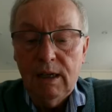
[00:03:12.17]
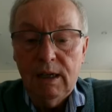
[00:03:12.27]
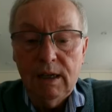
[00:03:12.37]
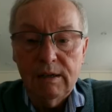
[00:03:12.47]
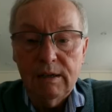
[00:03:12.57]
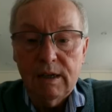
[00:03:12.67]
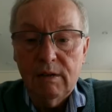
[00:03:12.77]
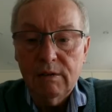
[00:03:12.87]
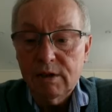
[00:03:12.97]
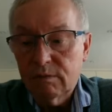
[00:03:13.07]
And
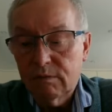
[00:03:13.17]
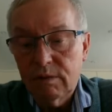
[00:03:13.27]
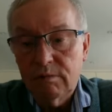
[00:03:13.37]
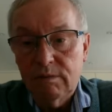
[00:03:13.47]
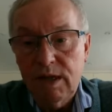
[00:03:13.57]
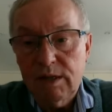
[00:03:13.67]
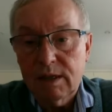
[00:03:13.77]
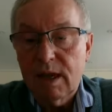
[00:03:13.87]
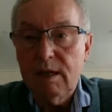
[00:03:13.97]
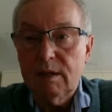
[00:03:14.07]
I'll just
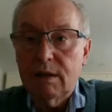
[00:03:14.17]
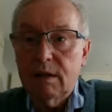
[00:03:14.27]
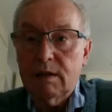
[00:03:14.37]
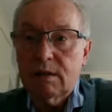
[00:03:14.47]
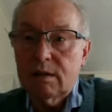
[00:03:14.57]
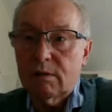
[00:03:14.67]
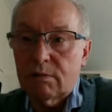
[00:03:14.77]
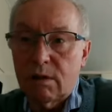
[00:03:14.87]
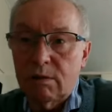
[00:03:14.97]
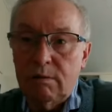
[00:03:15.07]
restate that
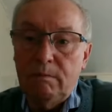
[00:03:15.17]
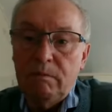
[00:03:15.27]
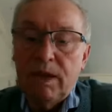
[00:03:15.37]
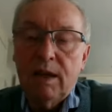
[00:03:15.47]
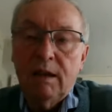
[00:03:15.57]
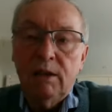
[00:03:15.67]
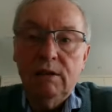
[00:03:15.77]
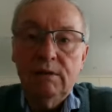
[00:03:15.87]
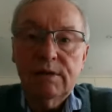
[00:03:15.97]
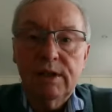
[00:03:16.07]
Chrome
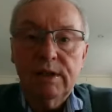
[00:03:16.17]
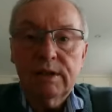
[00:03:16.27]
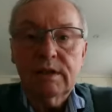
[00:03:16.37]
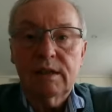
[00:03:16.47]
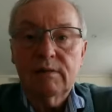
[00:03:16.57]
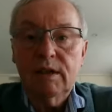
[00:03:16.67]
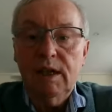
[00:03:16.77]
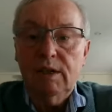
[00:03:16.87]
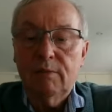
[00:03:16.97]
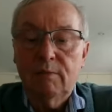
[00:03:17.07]
users don't
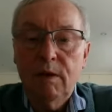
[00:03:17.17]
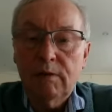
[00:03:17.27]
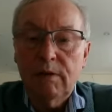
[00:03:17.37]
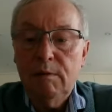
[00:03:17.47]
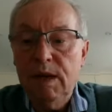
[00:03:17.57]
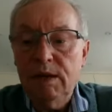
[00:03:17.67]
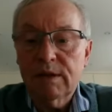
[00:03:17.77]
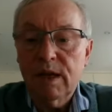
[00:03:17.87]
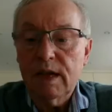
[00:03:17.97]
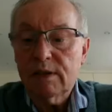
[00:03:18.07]
need to worry
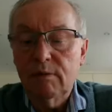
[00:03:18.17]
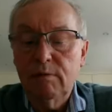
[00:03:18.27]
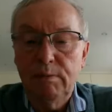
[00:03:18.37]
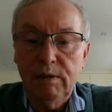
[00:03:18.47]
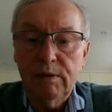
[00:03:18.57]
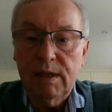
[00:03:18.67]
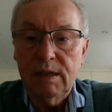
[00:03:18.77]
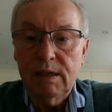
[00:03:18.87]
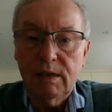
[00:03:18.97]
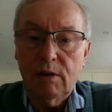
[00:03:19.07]
because that's all built
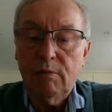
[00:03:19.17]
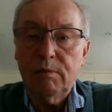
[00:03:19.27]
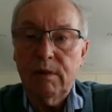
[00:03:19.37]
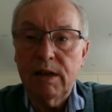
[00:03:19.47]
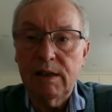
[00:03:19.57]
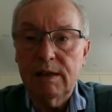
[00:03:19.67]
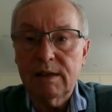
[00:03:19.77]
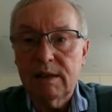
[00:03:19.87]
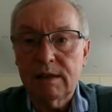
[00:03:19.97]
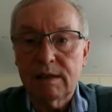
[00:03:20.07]
into the operating
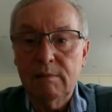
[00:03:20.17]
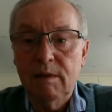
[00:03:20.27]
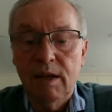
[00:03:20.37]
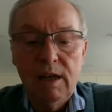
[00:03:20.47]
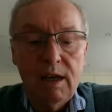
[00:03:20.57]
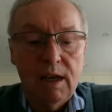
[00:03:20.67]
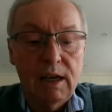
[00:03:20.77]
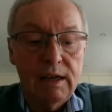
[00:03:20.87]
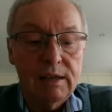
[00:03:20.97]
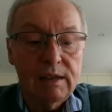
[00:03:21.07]
system,
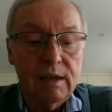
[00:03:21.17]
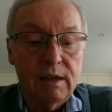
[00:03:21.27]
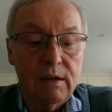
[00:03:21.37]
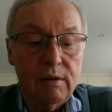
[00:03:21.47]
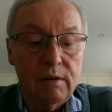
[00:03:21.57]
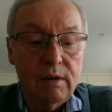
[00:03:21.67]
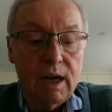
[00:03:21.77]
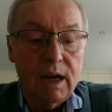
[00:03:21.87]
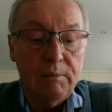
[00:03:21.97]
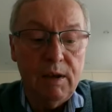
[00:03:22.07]
as are
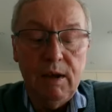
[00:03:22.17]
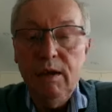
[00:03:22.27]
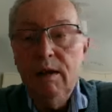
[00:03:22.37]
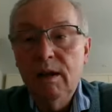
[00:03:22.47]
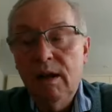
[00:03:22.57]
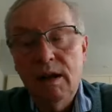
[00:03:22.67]
Apple